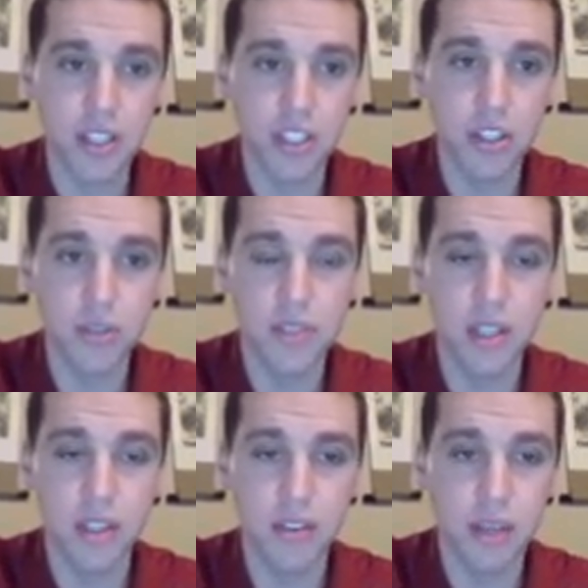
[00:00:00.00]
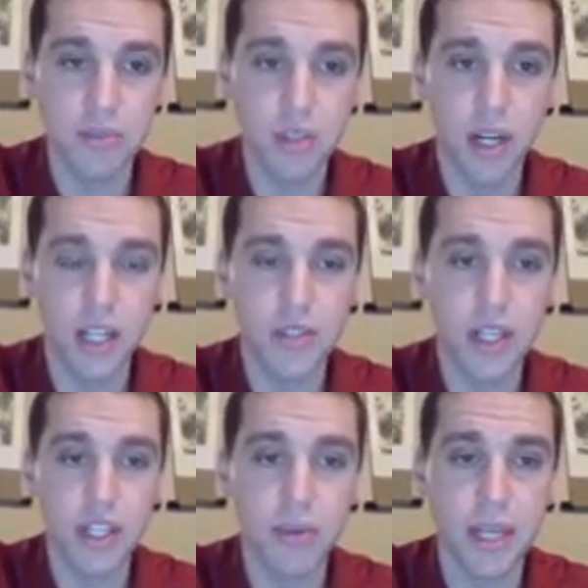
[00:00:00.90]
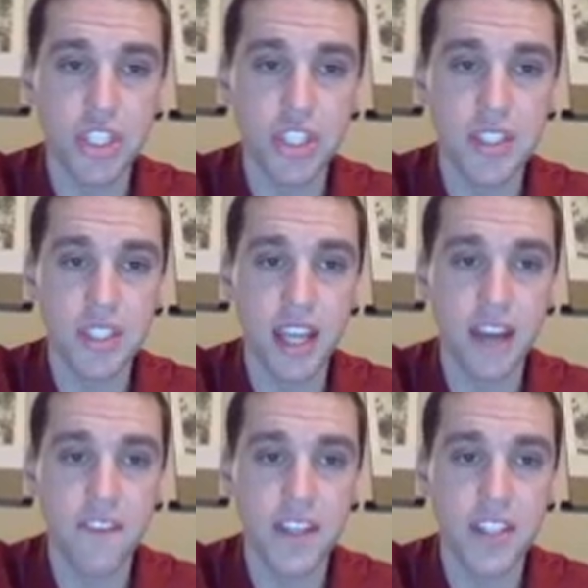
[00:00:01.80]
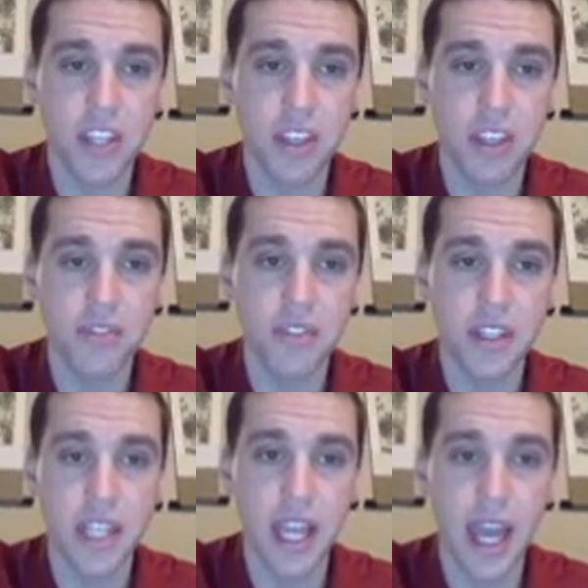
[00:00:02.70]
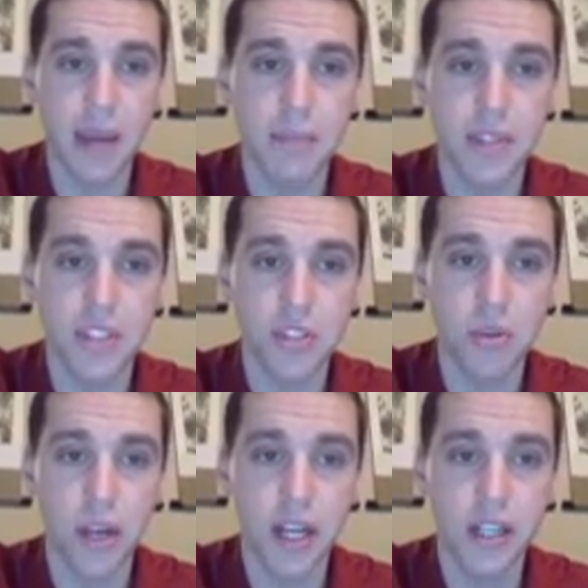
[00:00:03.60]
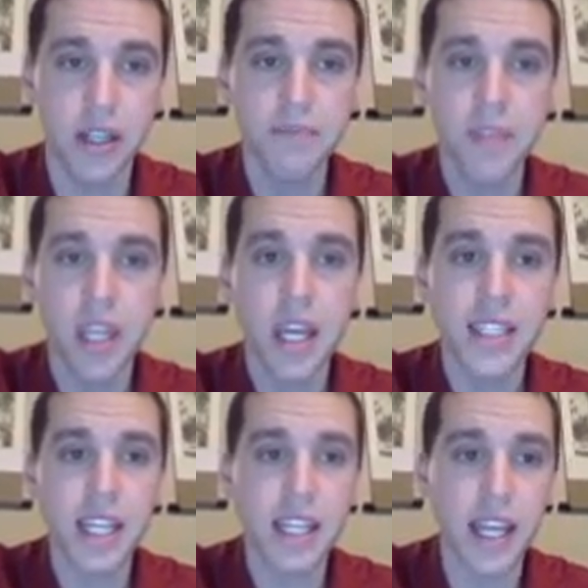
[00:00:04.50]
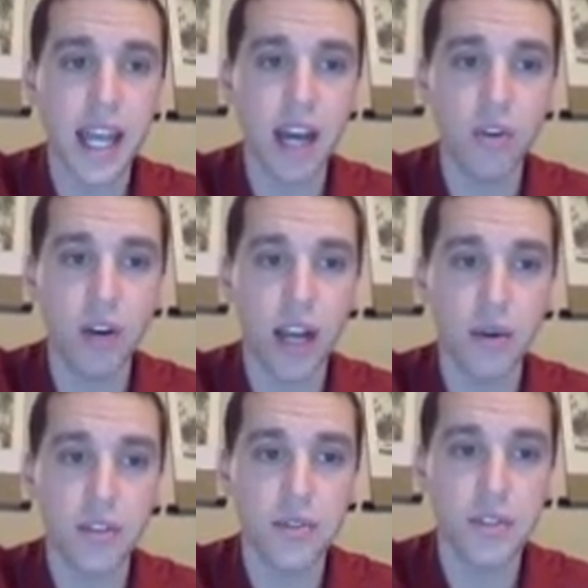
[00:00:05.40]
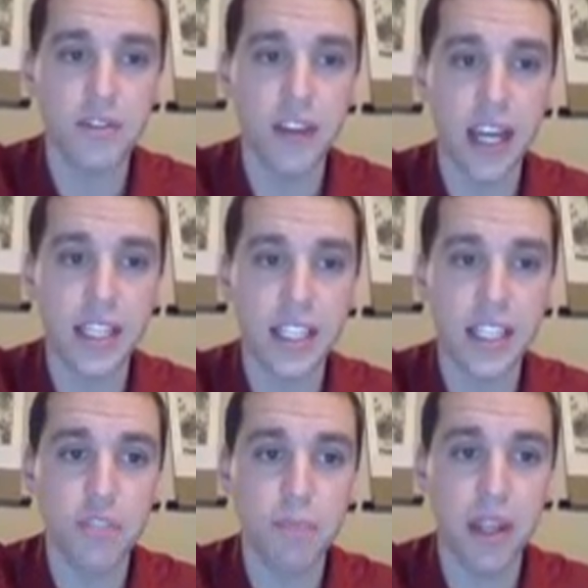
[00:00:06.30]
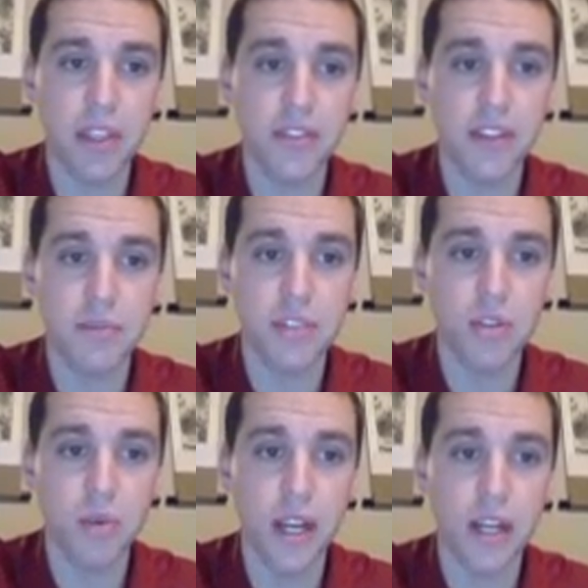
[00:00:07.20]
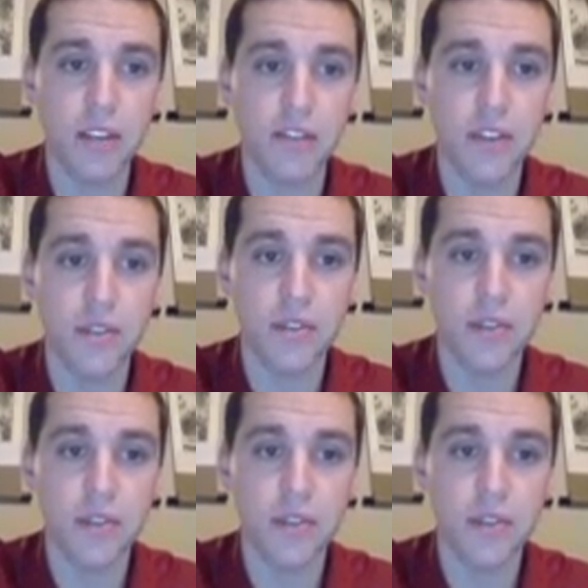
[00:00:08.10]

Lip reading: cubed, 3m squared, so I know my GCF is a 3m squared. Take that out. I would divide each by 3m squared if you